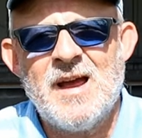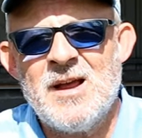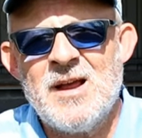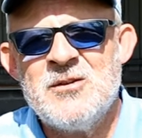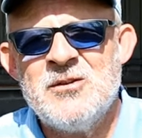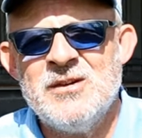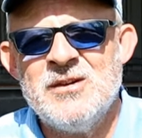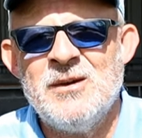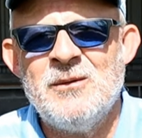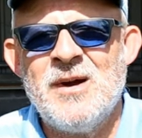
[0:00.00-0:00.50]

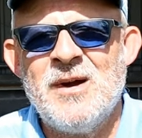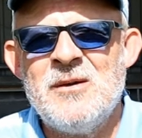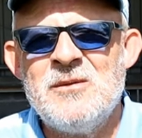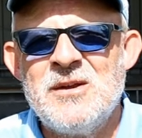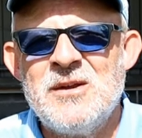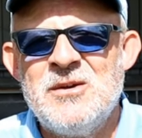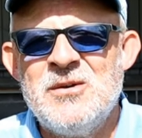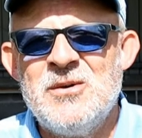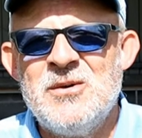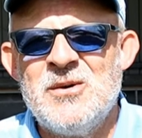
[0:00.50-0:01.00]
I'll see you out
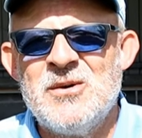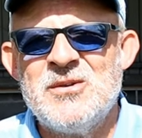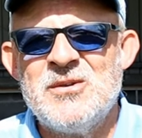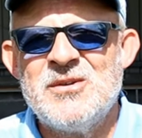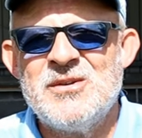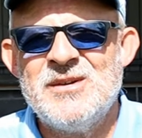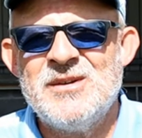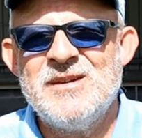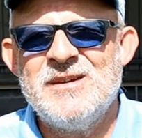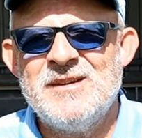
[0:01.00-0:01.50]
on the
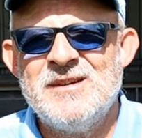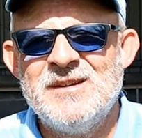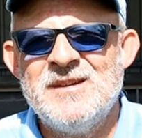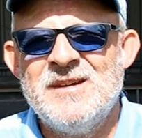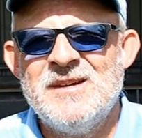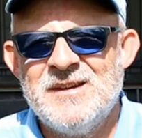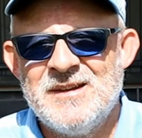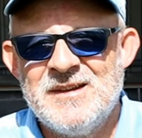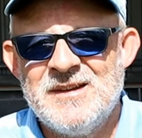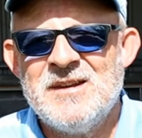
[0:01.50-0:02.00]
course.
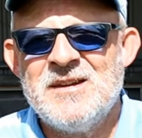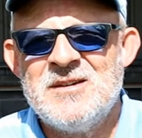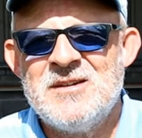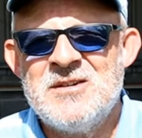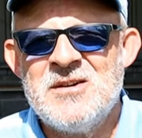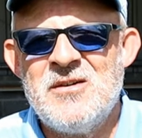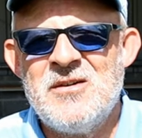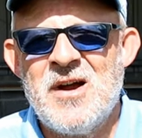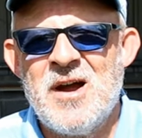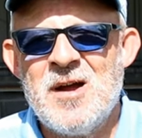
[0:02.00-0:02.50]

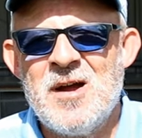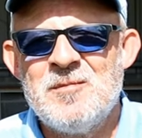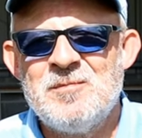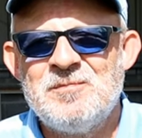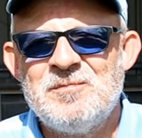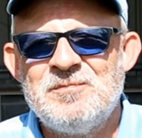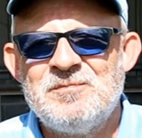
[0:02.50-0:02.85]
Ta-ra.